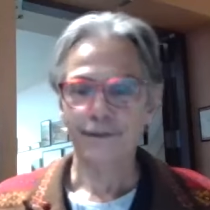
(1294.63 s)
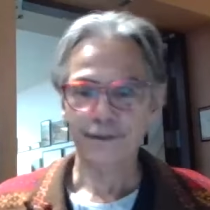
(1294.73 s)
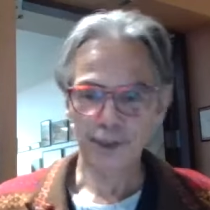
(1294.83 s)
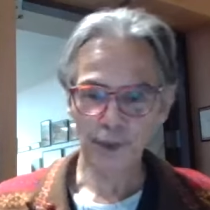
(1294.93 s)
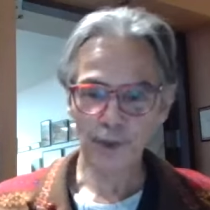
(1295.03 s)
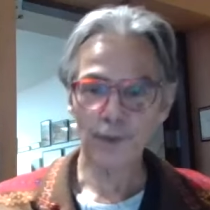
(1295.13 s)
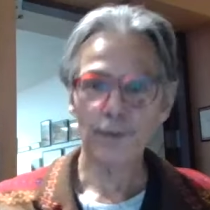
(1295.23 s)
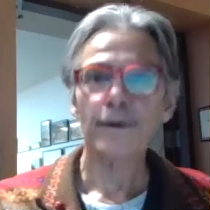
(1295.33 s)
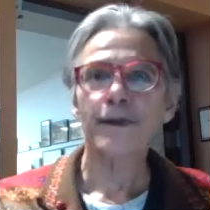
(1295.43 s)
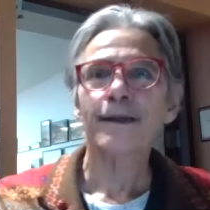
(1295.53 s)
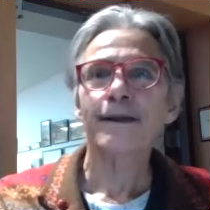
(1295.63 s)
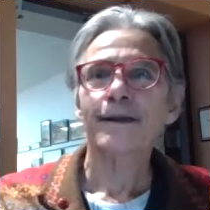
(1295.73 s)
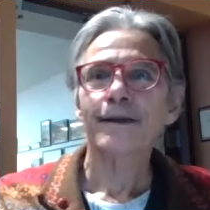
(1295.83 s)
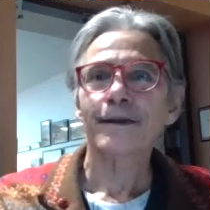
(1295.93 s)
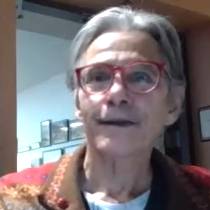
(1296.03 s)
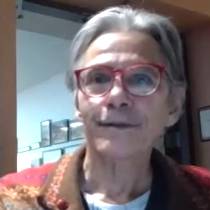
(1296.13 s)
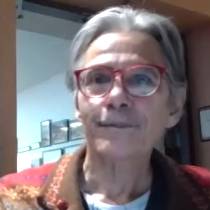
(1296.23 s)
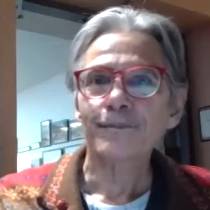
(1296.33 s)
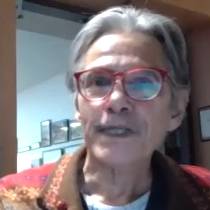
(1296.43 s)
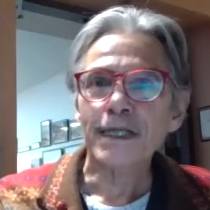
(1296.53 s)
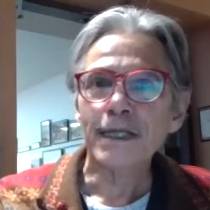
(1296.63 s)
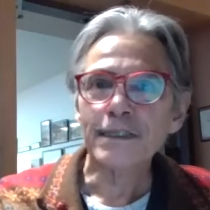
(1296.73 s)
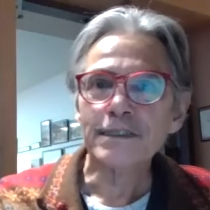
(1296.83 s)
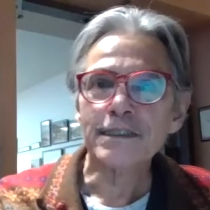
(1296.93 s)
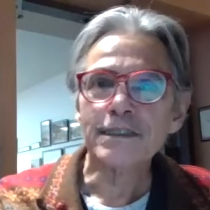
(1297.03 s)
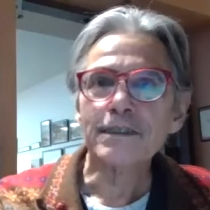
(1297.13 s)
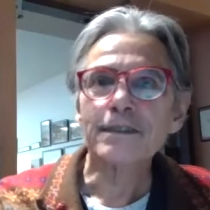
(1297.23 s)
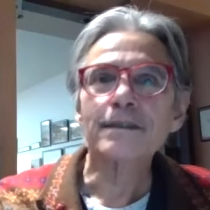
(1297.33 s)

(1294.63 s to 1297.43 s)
So, because